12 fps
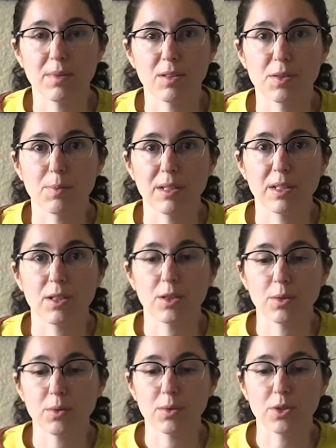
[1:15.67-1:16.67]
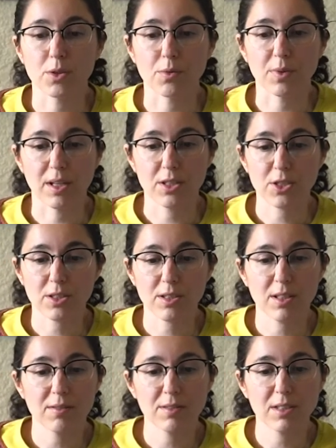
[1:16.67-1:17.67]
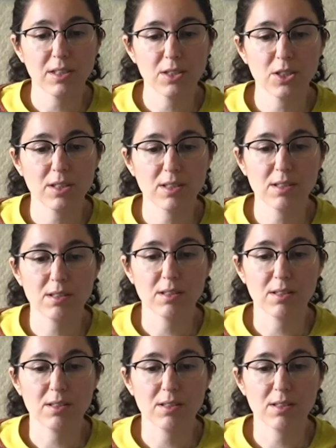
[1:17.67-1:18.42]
there's been a huge erasure of Indigenous